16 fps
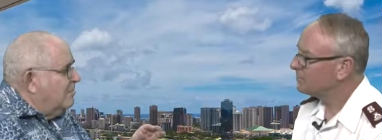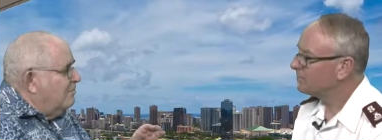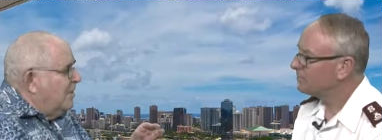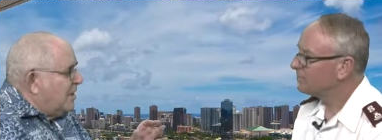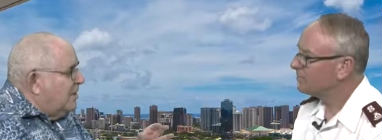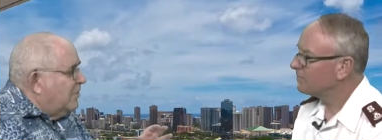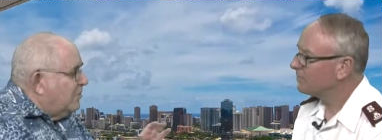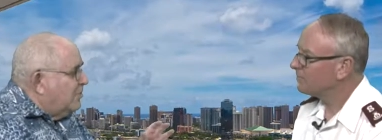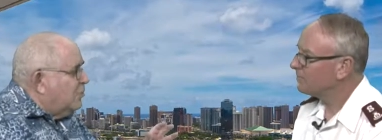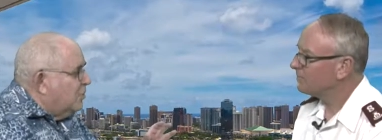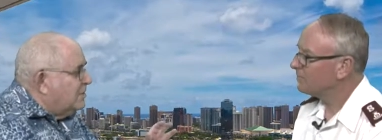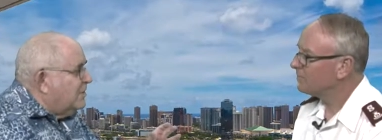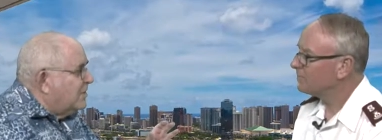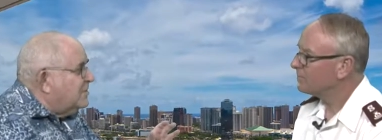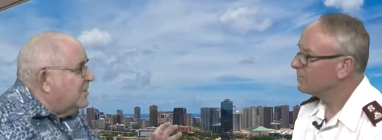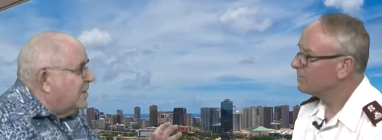Speaker 1: making sure
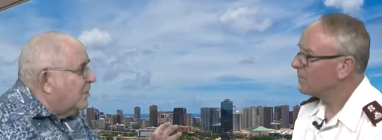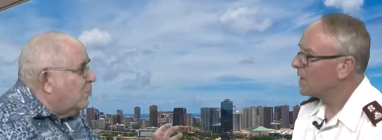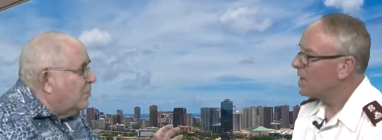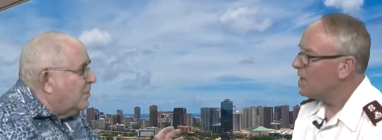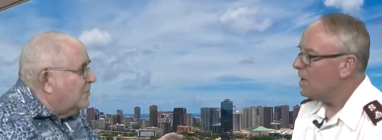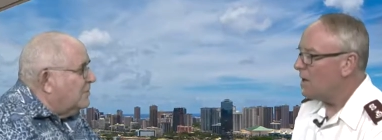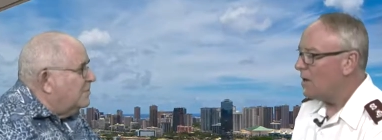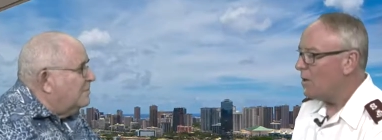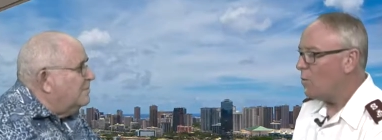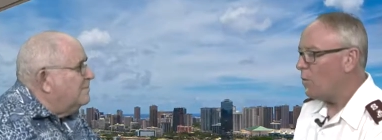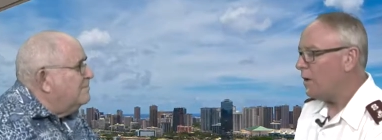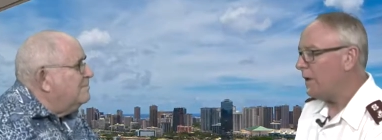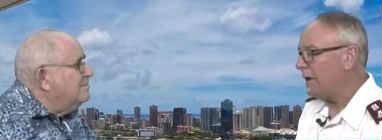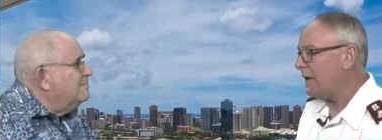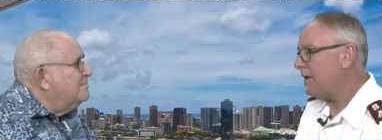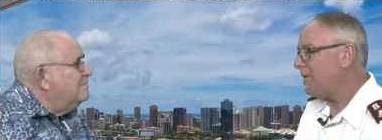it doesn't get worse.
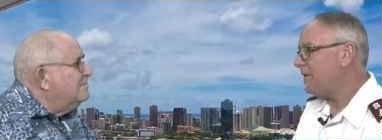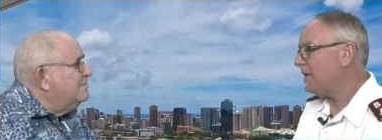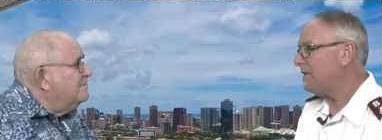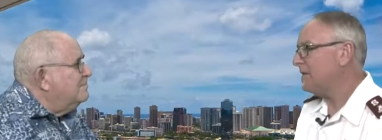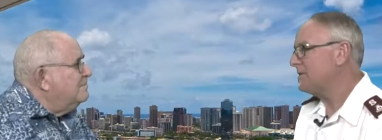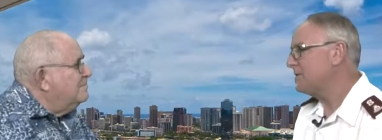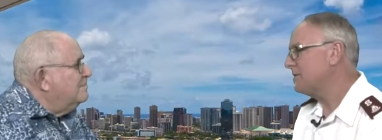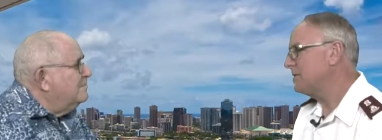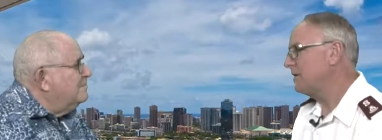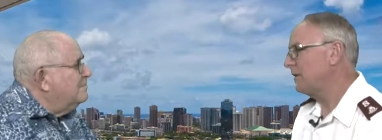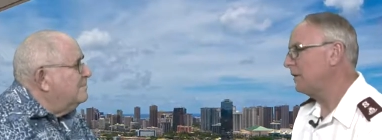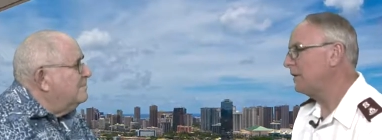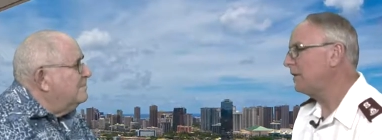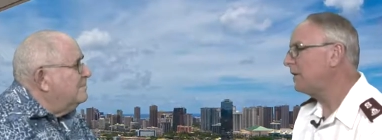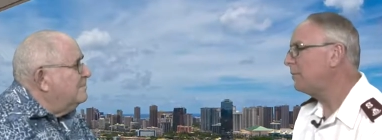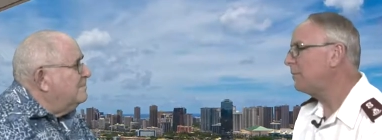
Speaker 2: Well, and I think that's a
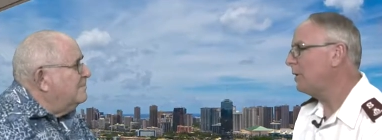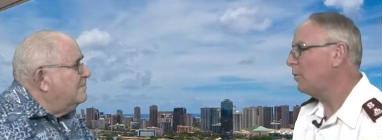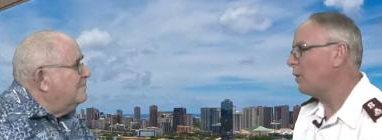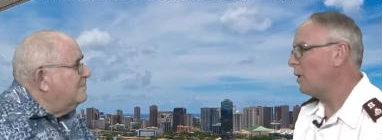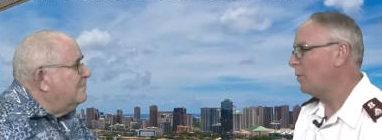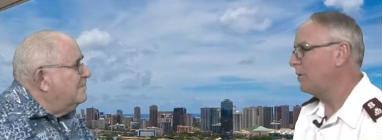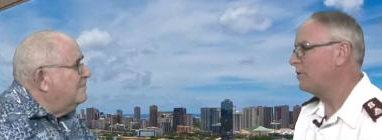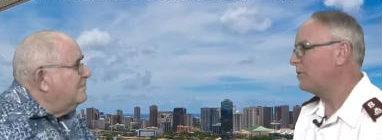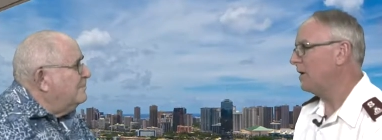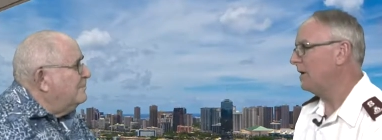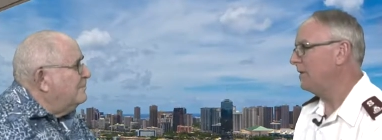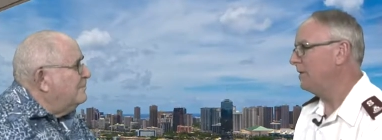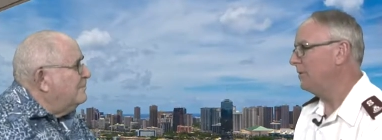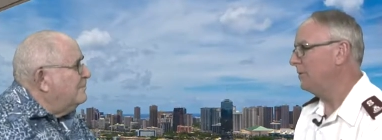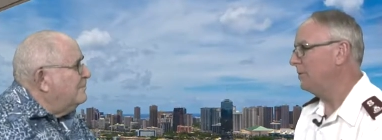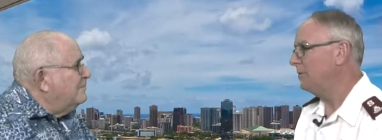little bit what we try
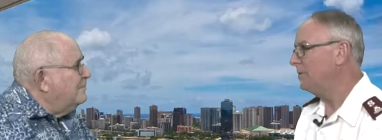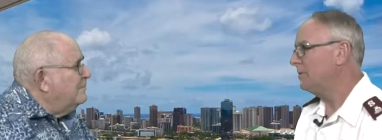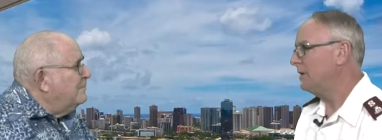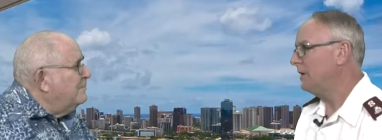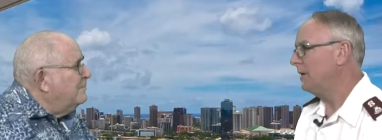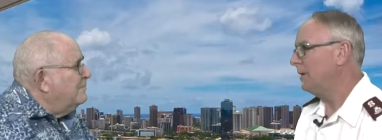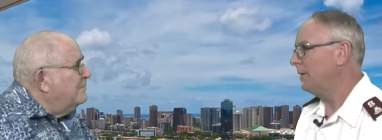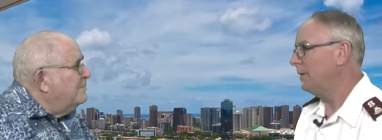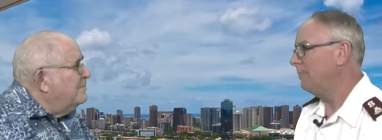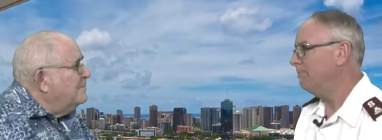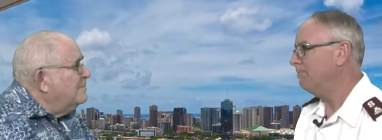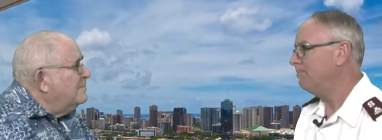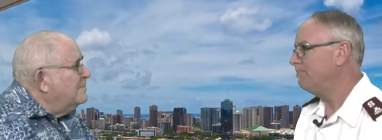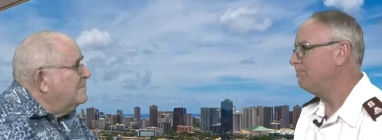to do. Um,